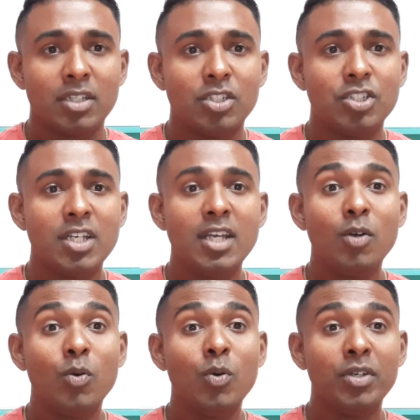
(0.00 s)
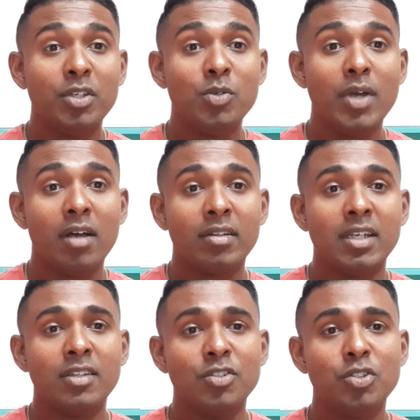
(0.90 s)
Joule,
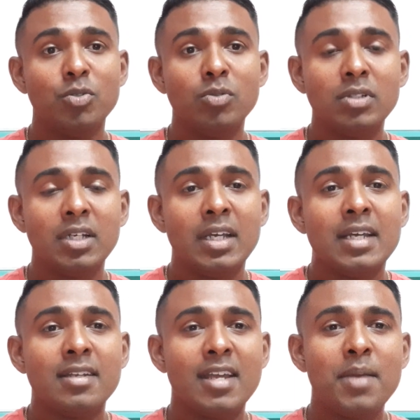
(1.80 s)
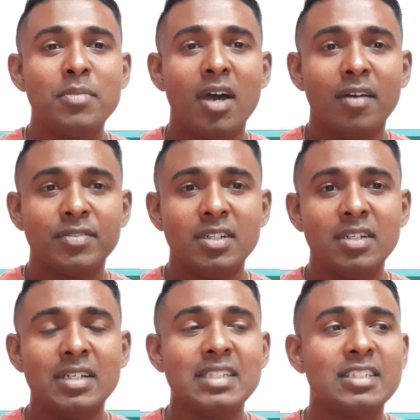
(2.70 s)
the joule, named after
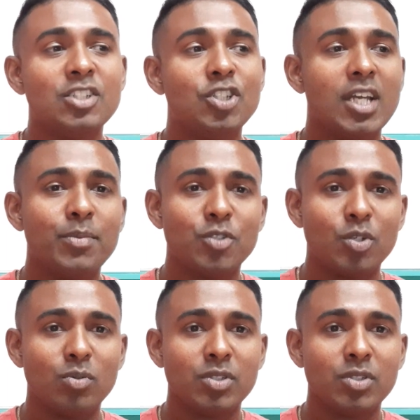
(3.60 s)
Sir James Joule.